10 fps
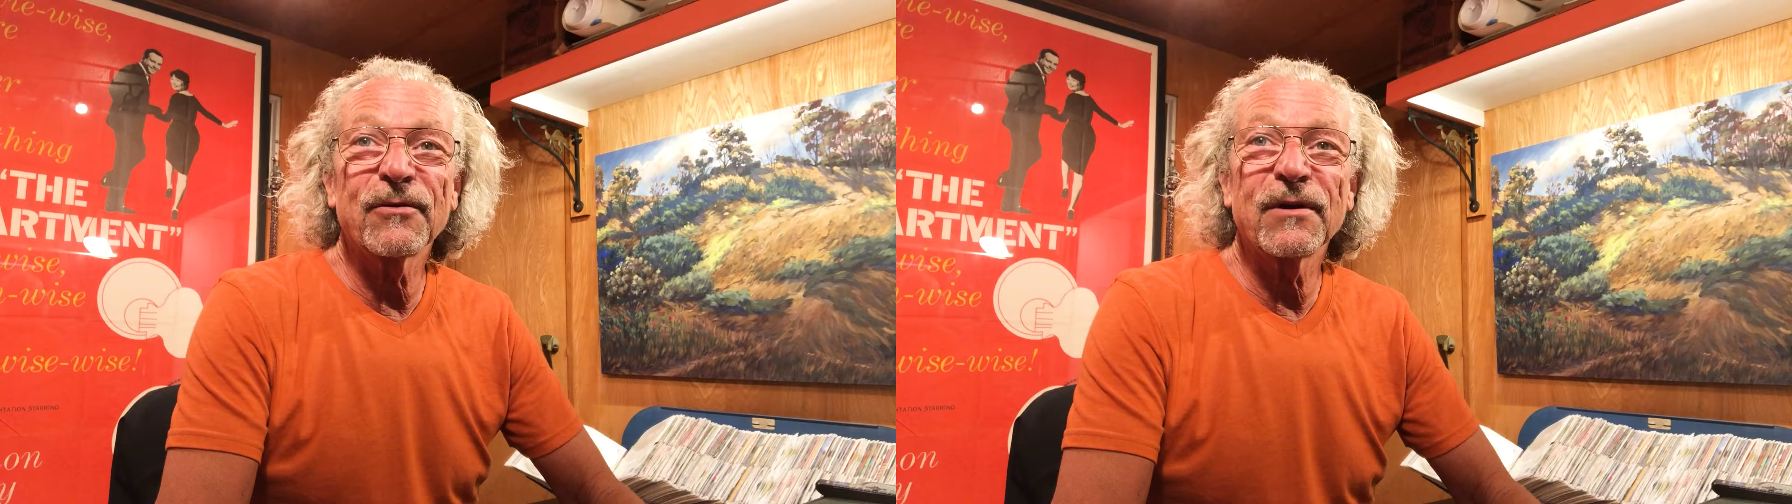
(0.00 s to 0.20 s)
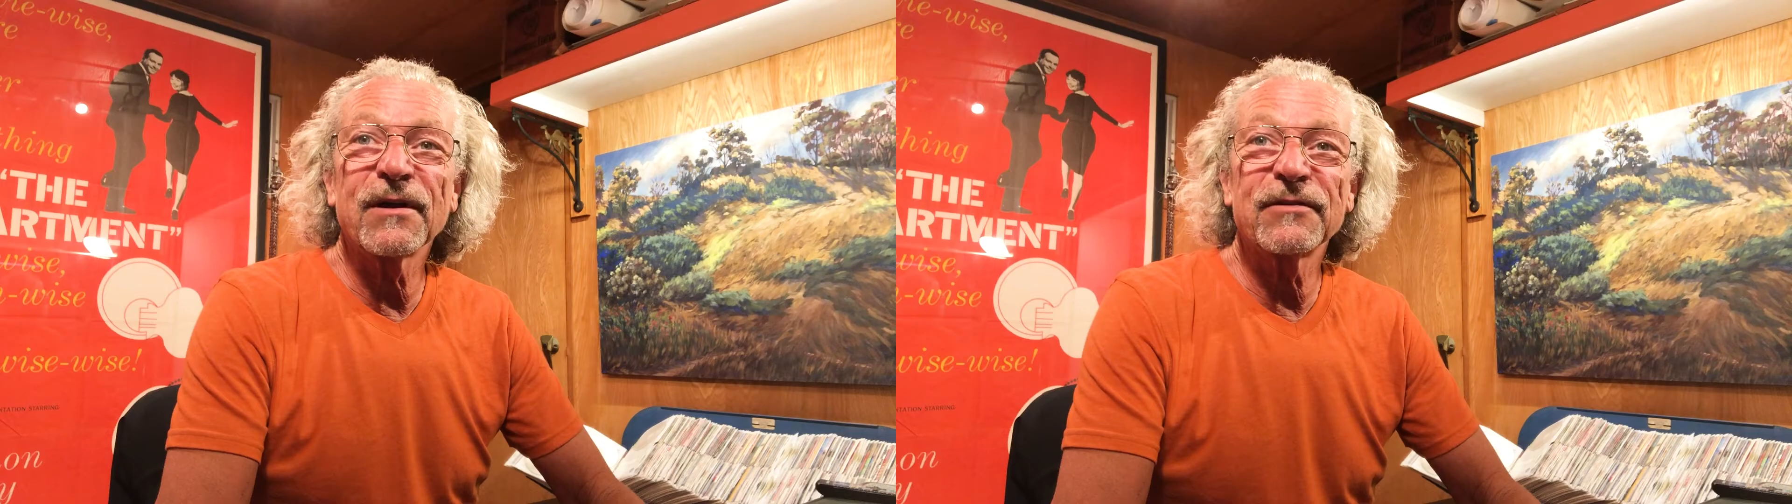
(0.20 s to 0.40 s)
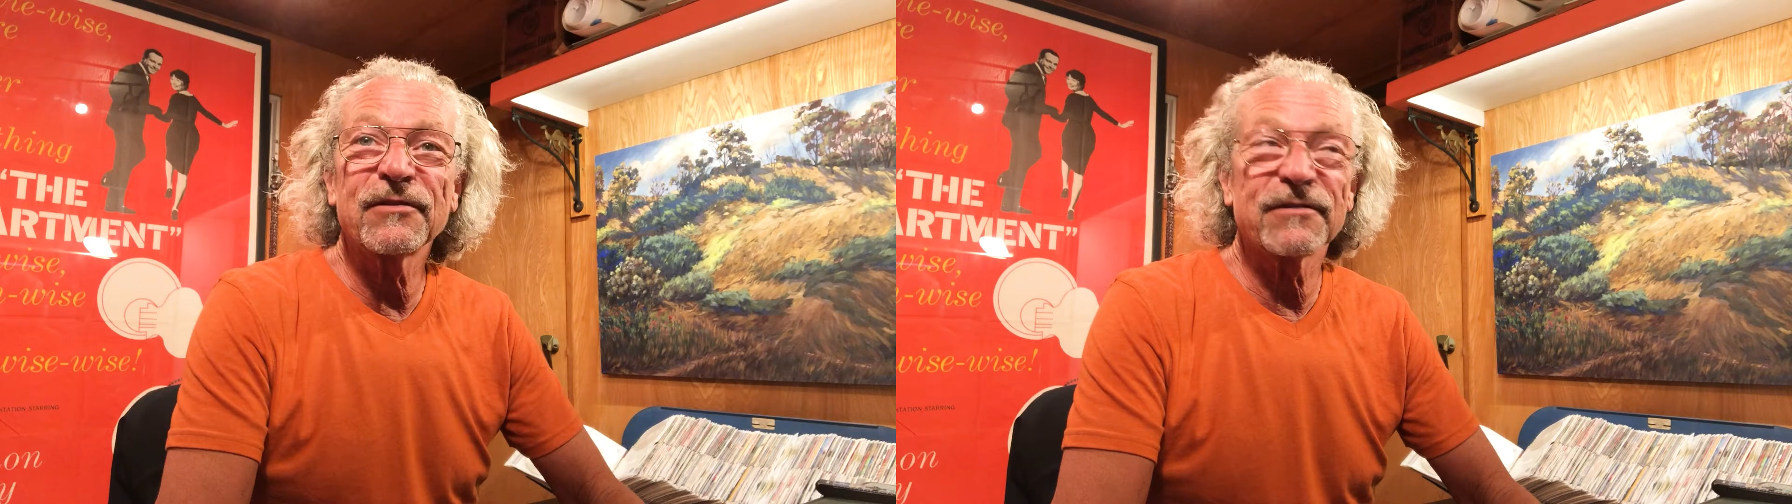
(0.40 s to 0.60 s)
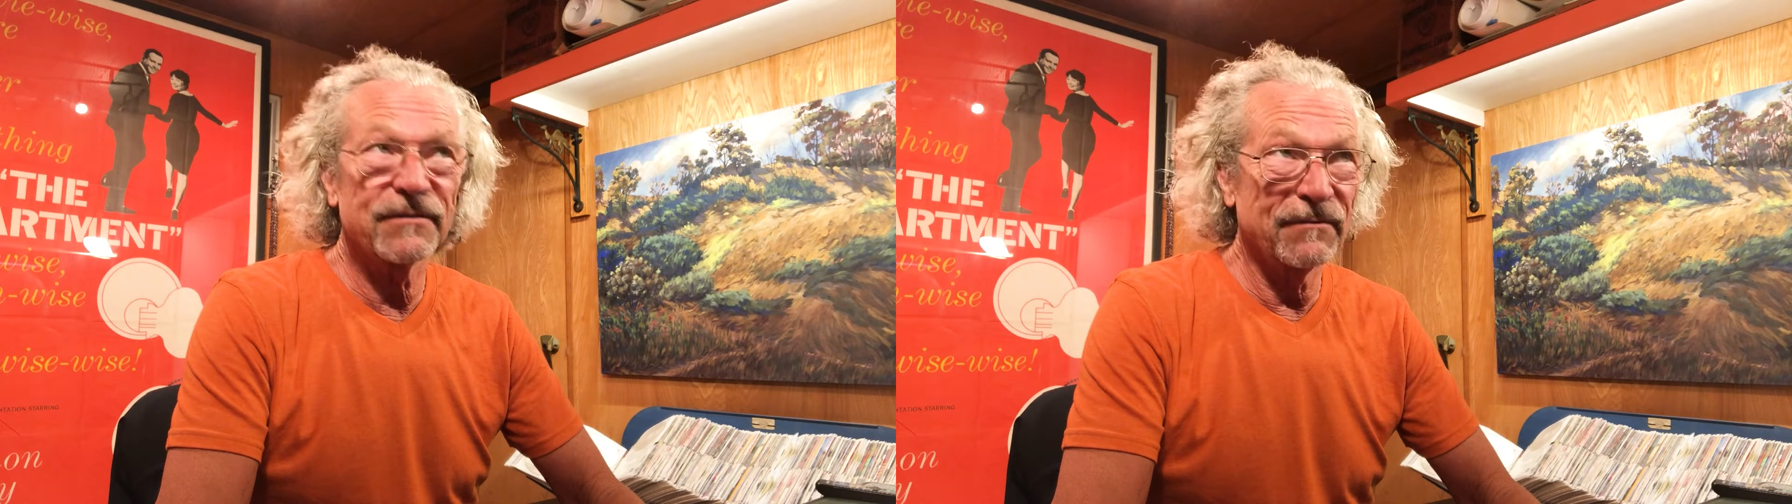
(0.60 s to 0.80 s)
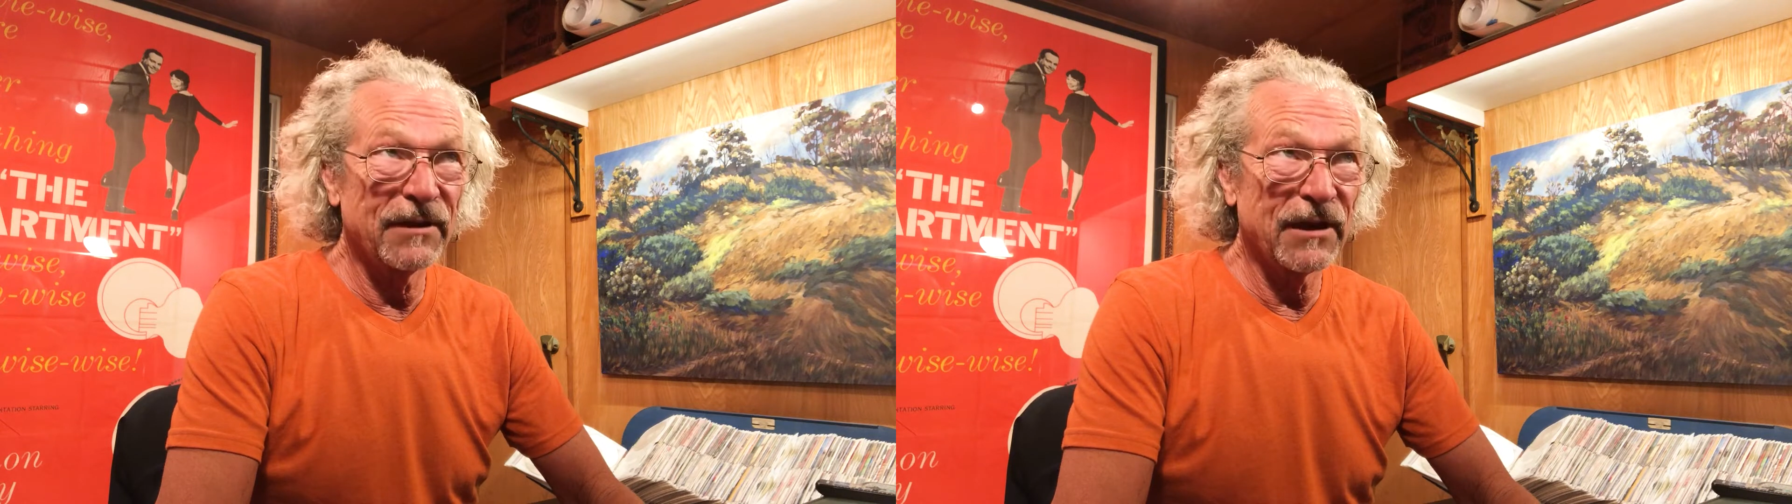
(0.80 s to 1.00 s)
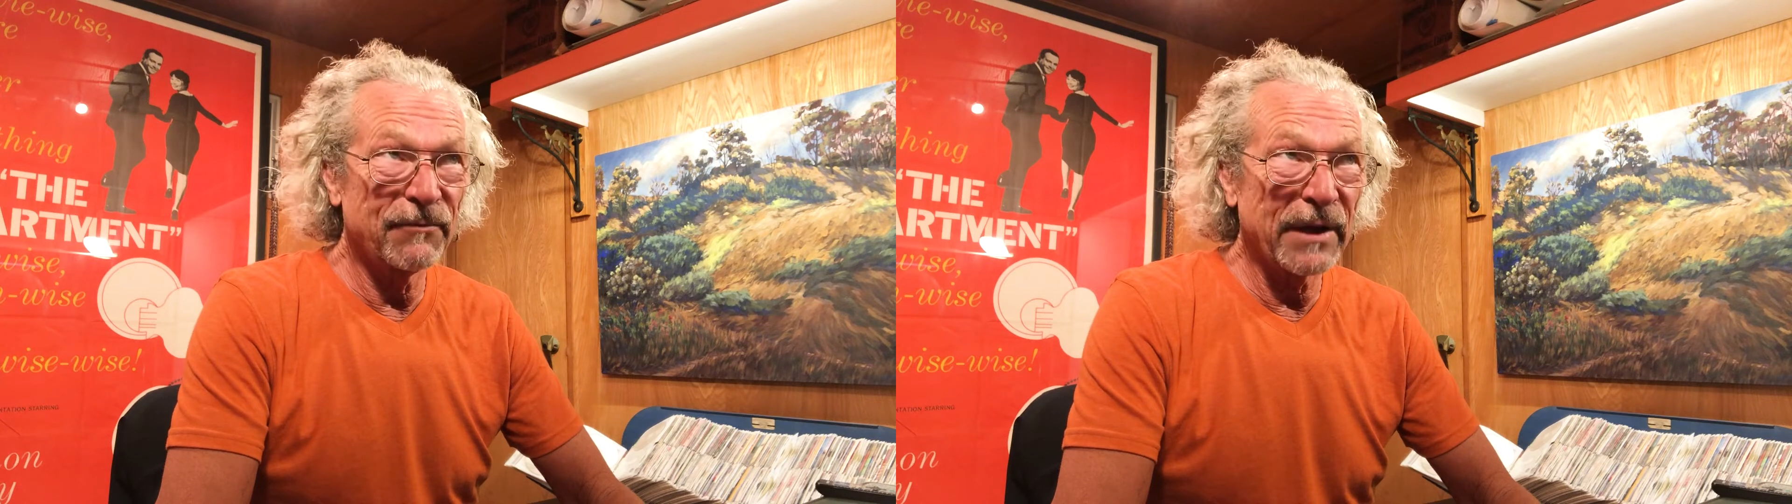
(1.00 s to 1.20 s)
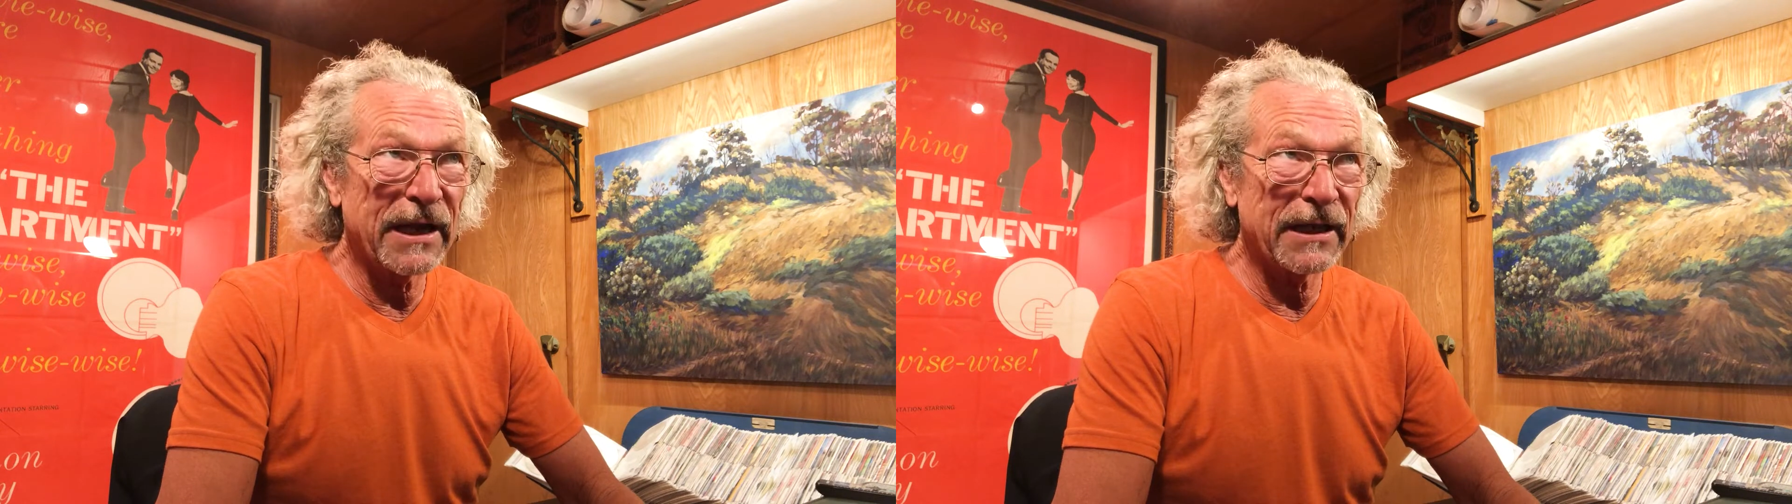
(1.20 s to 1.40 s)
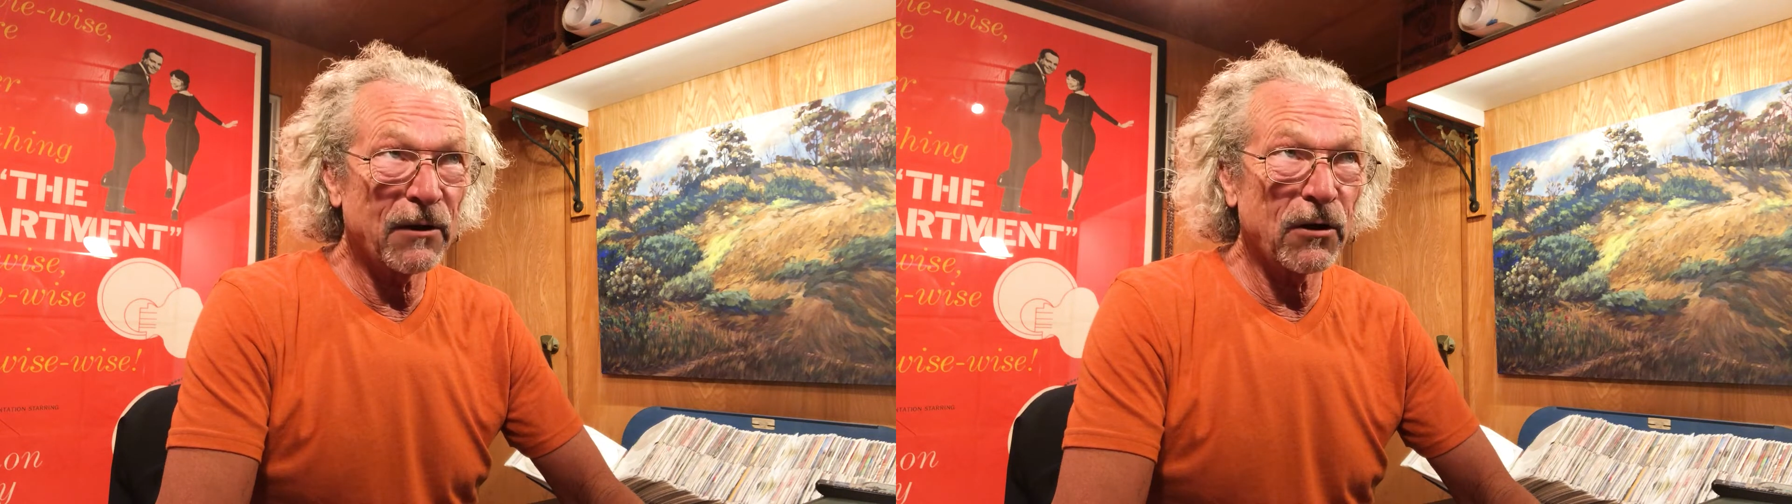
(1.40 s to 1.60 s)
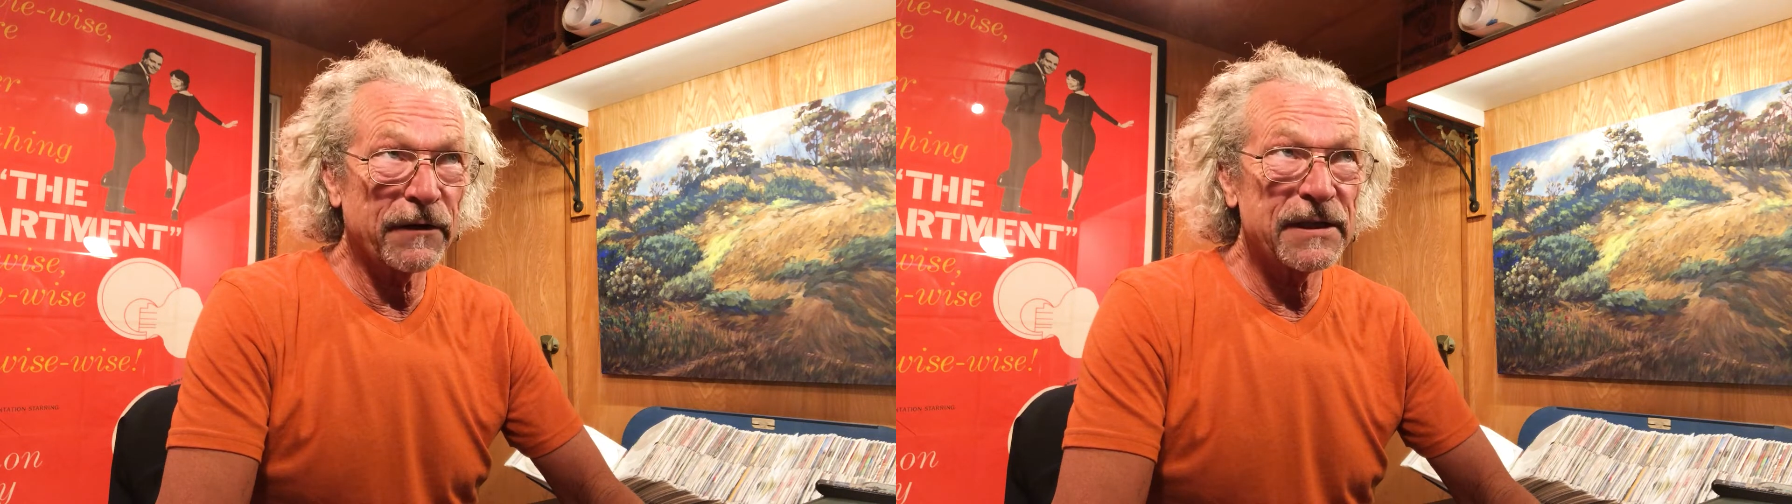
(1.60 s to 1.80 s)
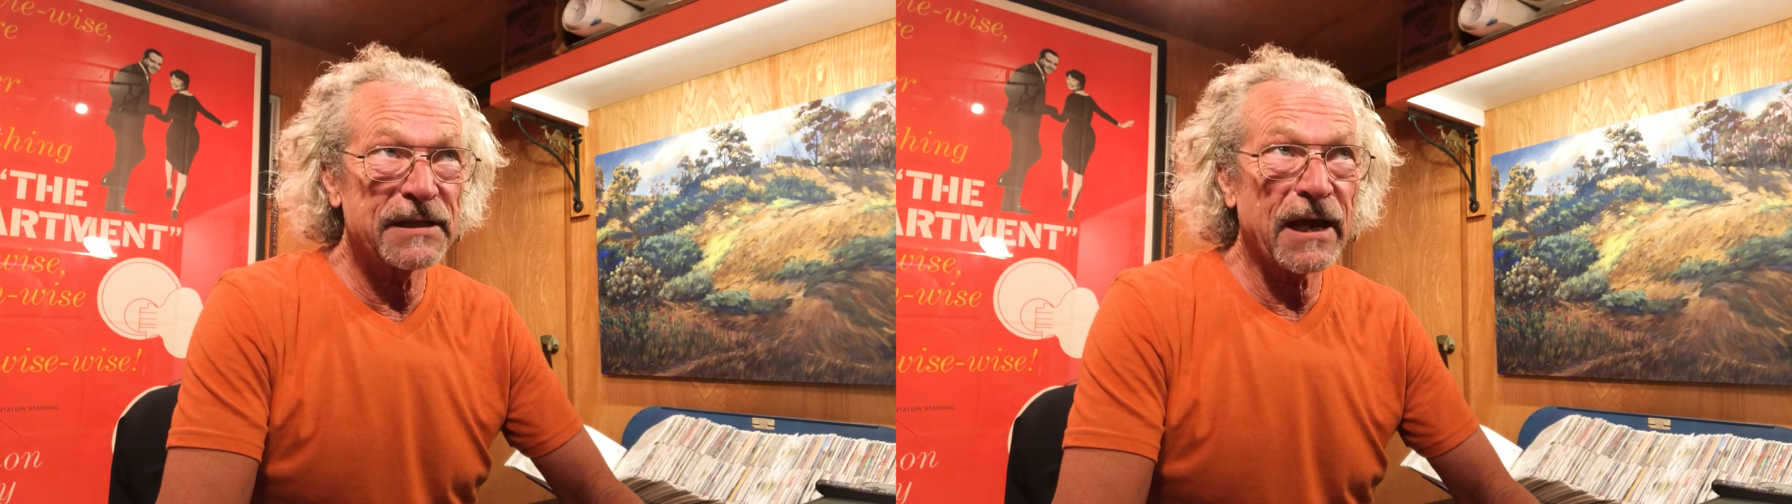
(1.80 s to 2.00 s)
I just love banging all
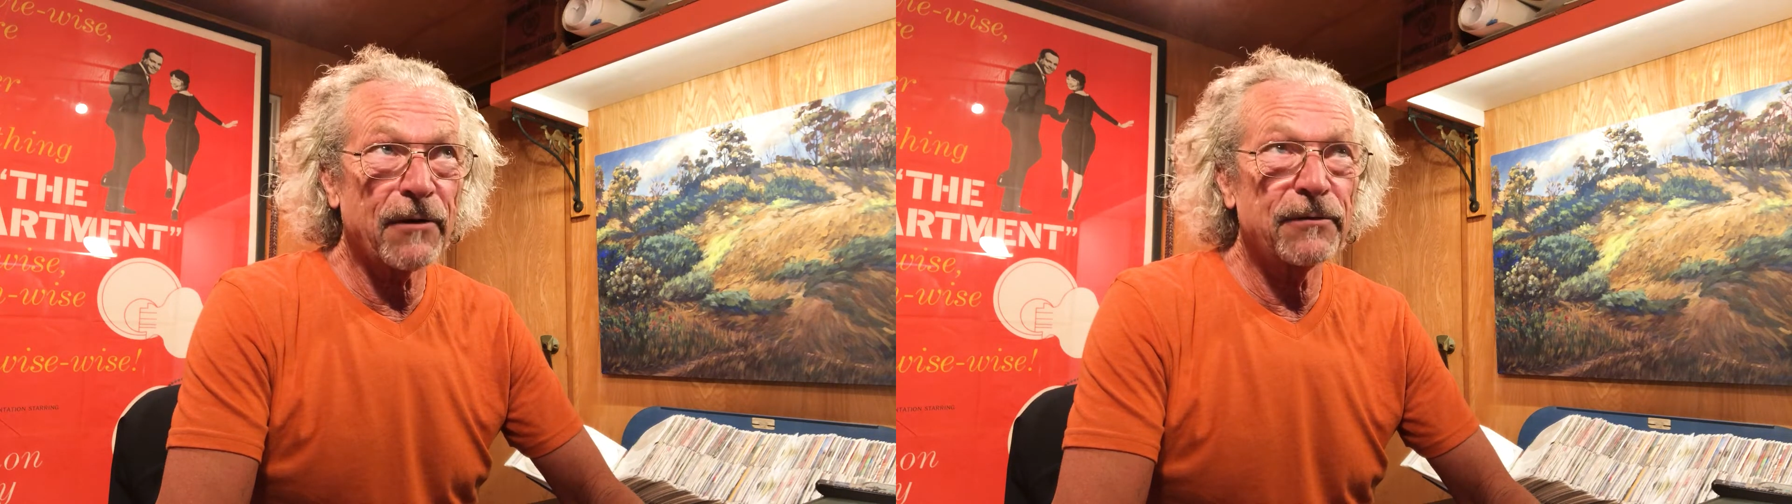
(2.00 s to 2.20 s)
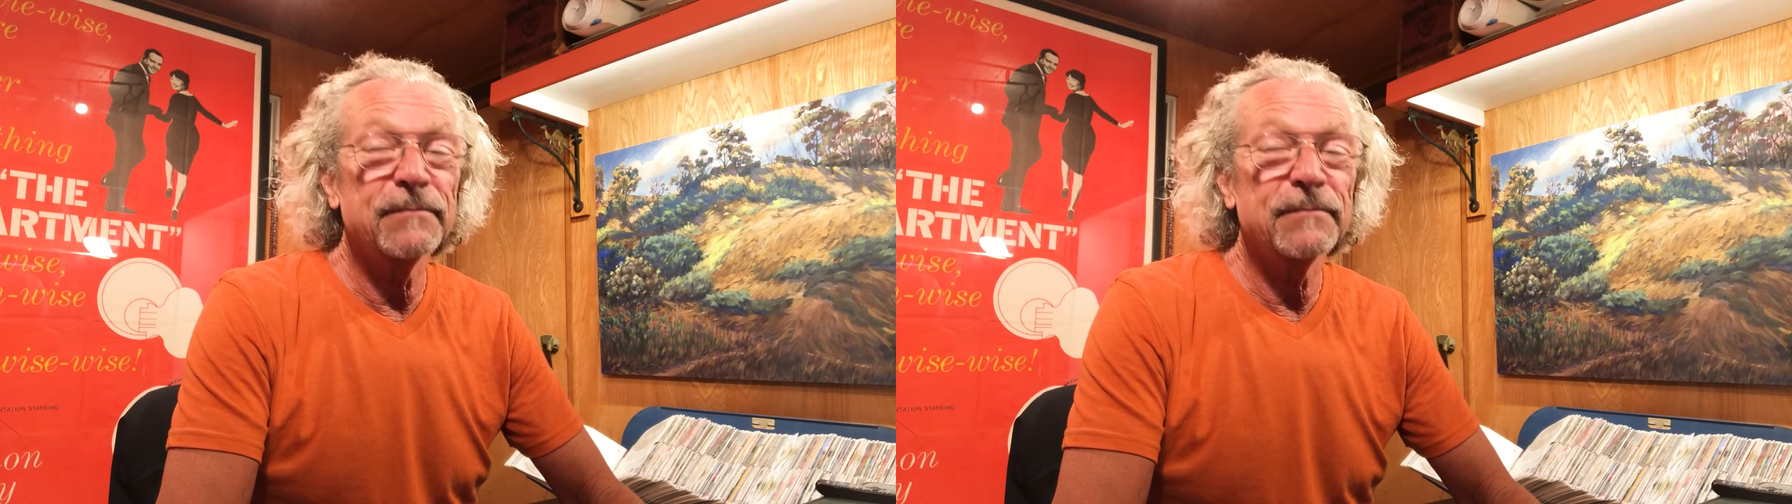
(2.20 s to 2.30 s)
these out.